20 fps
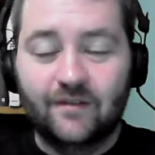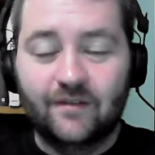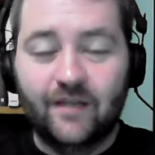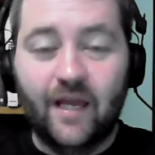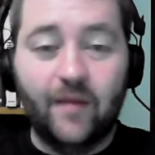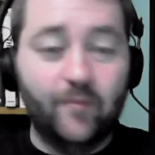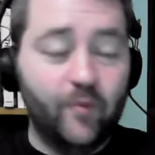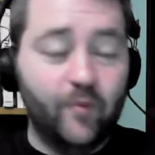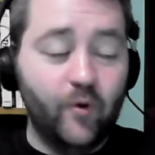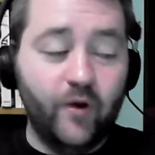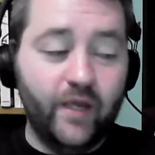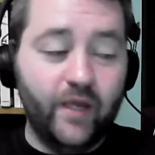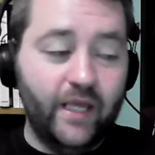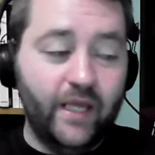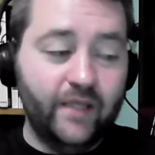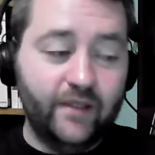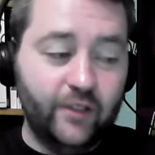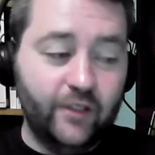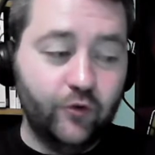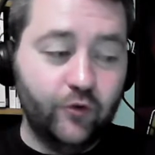And
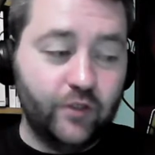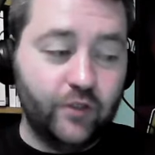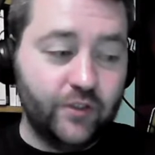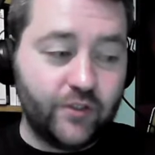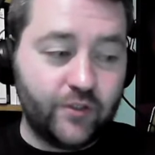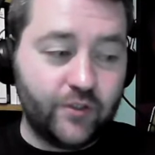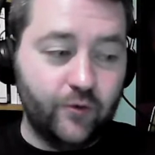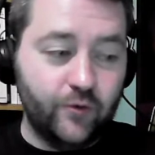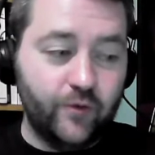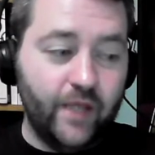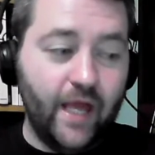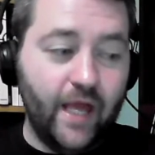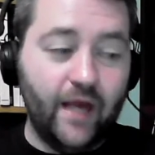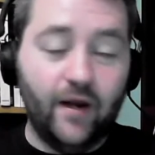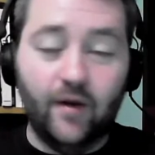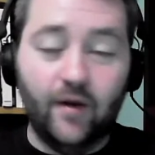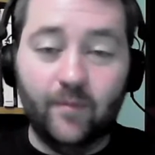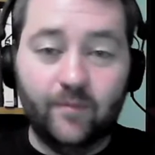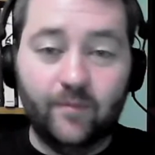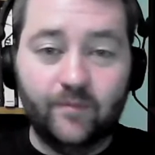you can screw that
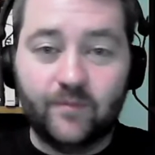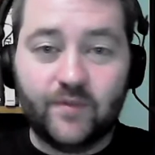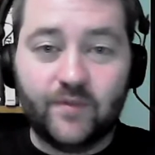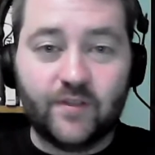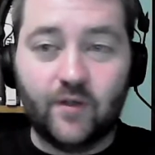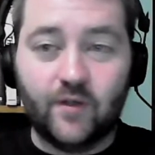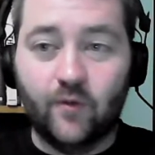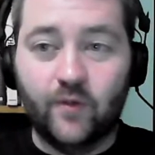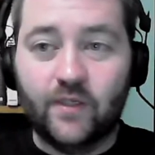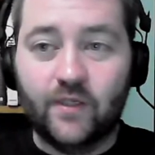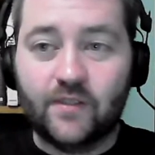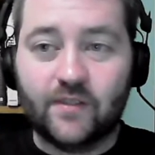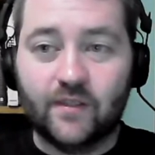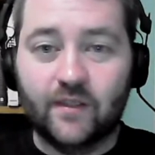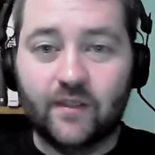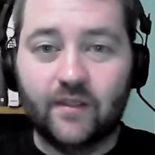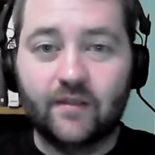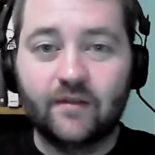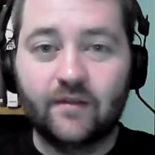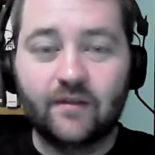up so
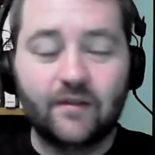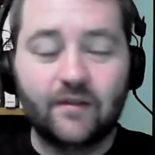easily.